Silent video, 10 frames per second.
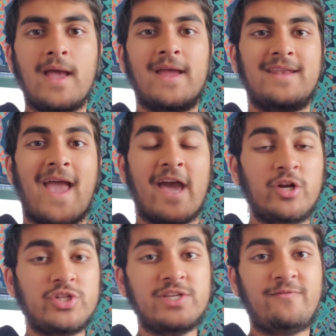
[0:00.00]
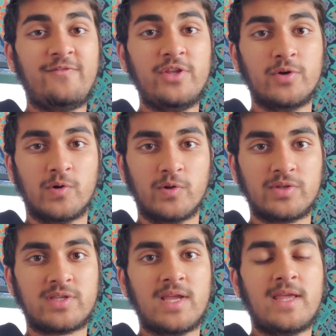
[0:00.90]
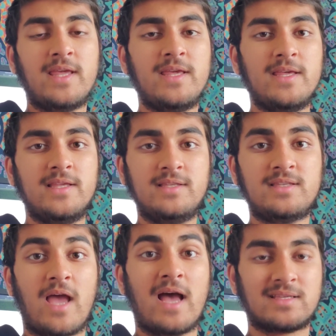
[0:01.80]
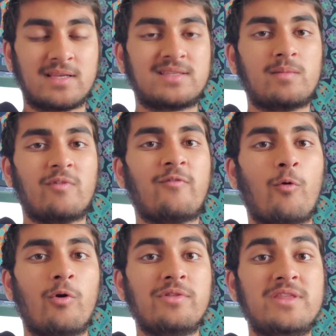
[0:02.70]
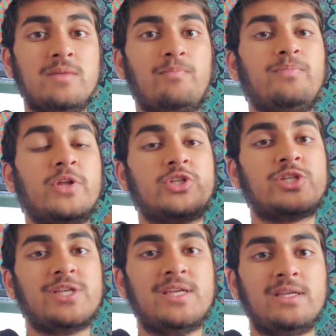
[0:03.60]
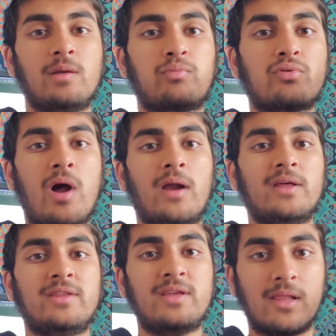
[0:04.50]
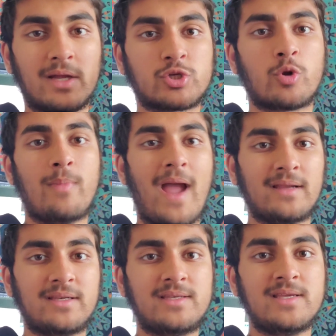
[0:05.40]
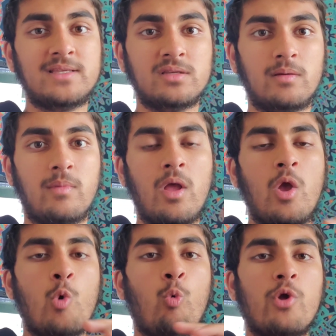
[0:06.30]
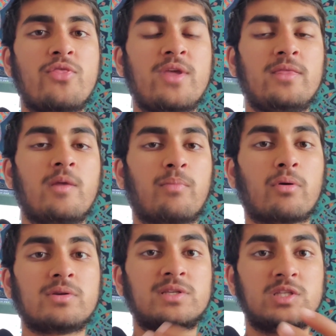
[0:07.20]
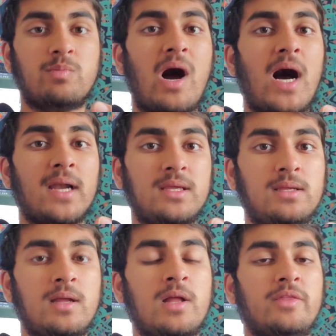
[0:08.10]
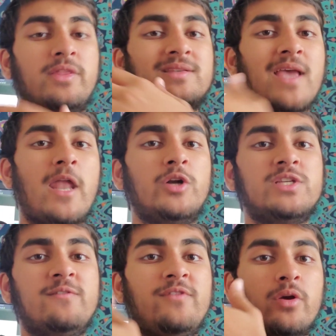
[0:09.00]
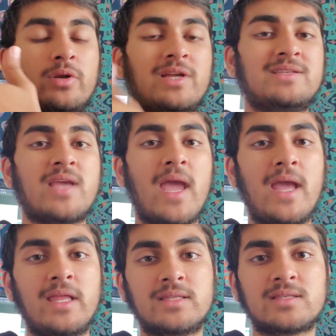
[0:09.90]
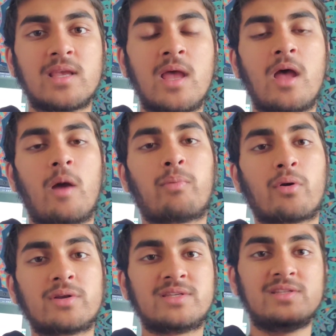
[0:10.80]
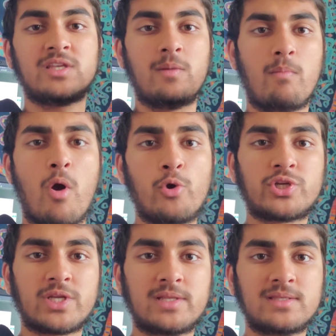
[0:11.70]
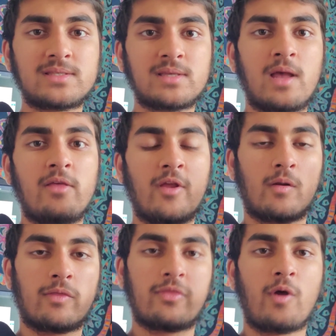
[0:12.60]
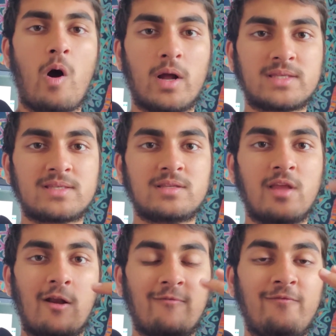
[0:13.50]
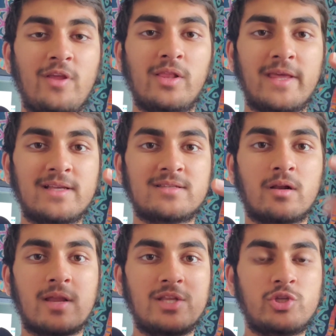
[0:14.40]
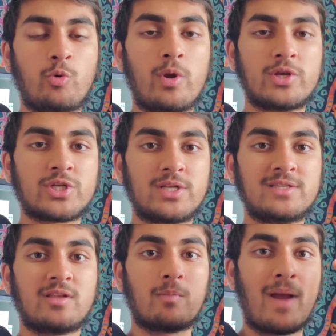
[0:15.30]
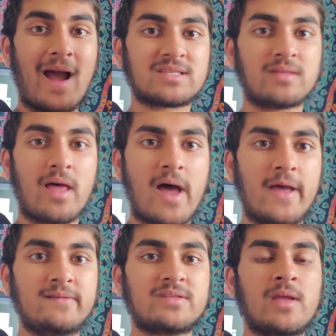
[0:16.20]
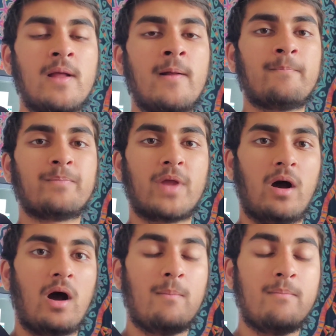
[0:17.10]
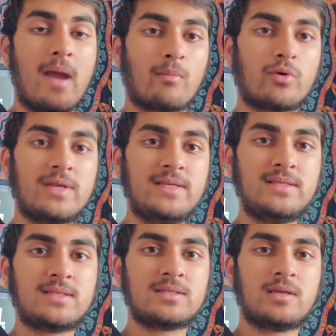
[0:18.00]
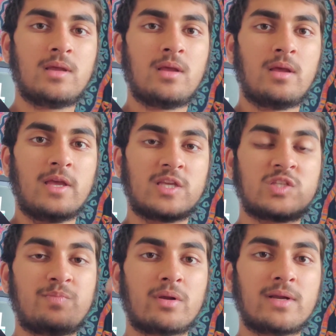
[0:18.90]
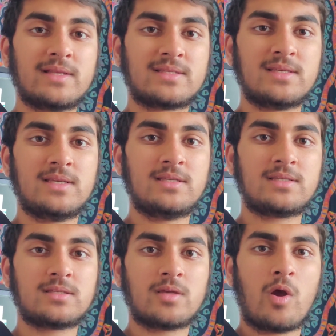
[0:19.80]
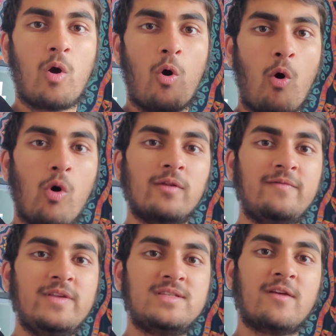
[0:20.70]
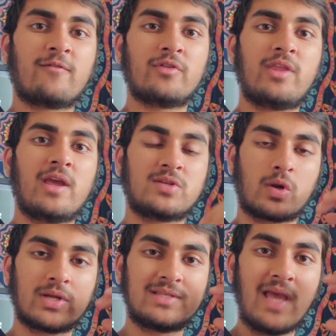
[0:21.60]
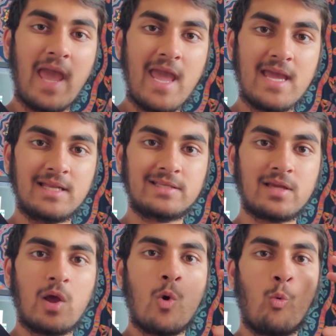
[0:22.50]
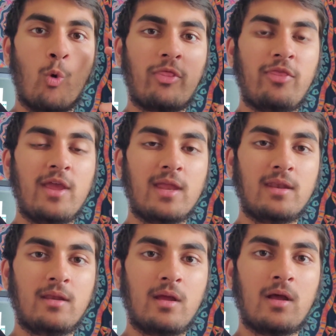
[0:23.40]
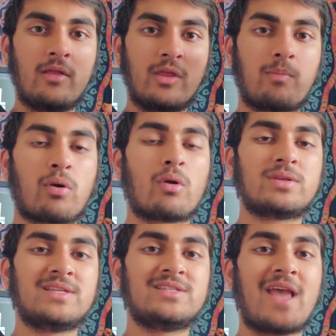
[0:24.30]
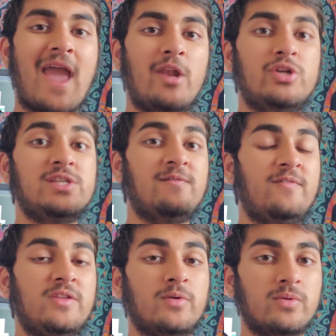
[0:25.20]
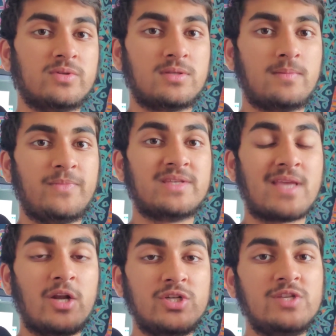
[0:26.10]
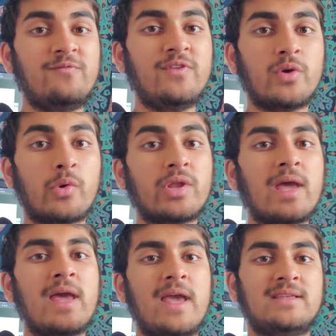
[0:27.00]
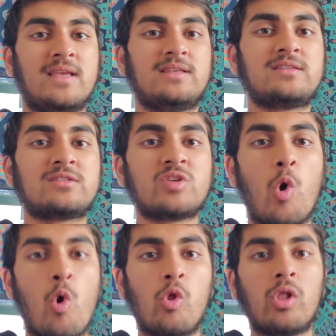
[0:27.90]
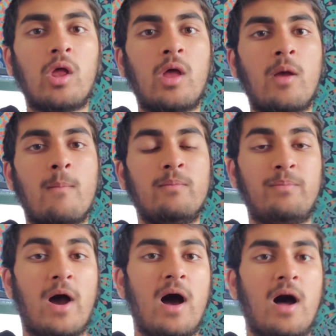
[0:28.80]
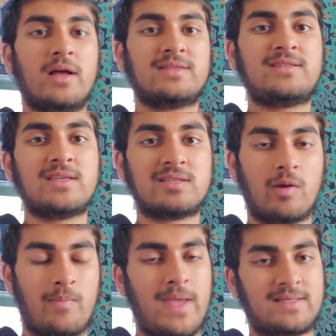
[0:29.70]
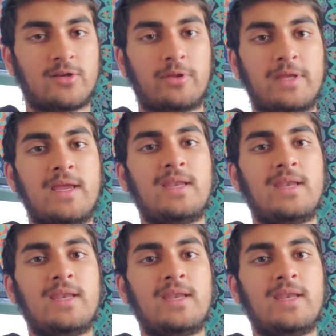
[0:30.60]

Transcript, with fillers: An energy field is, as I said before, the, the chi, the prana, the electromagnetism within the person's body. This energy field contains a person's emotions, their thoughts, their feelings, their intuitions, their past lives, uh, memories, experiences. All of these different things are contained within the person's energy field. This energy field is a soul uh, system, basically.